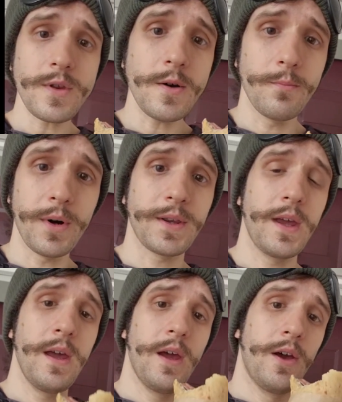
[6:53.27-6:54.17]
But
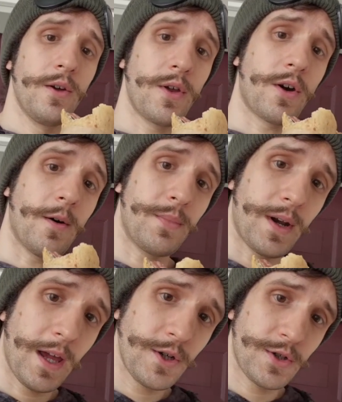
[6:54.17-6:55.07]
the
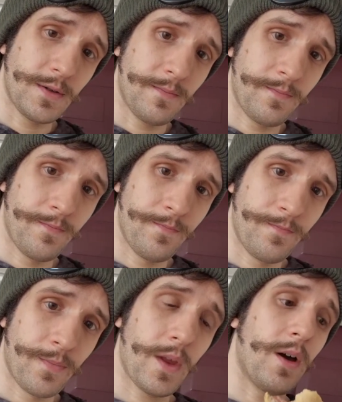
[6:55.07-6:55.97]
combination
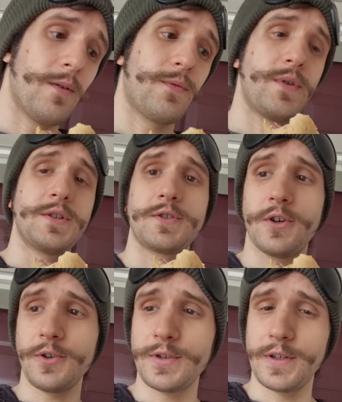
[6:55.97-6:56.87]
of the
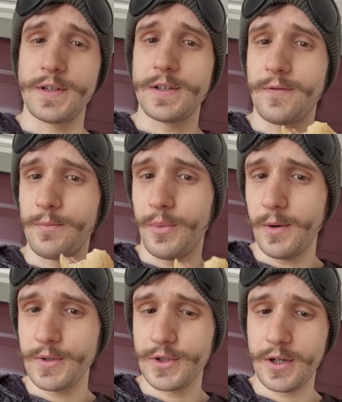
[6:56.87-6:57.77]
saltiness of the
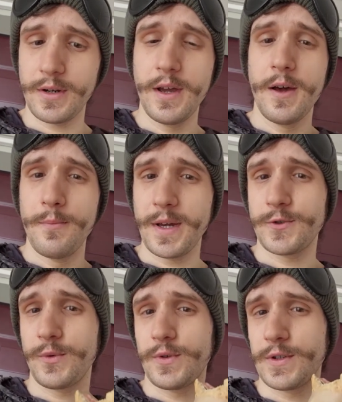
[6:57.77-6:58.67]
Parmesan mixed
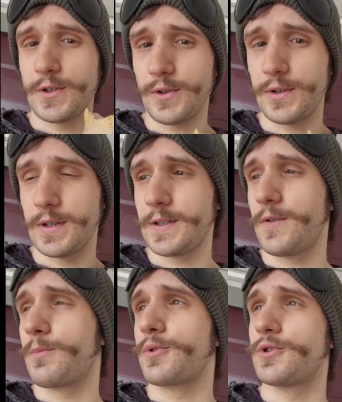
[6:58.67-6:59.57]
with the saltiness of the
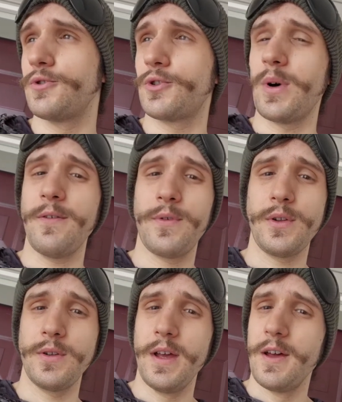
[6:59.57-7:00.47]
prosciutto, I
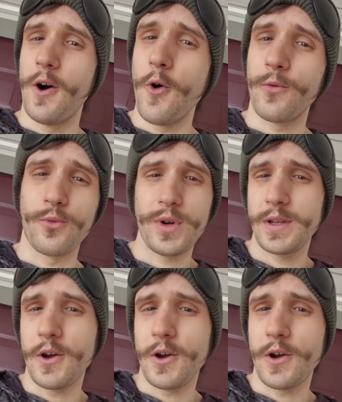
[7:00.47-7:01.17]
feel really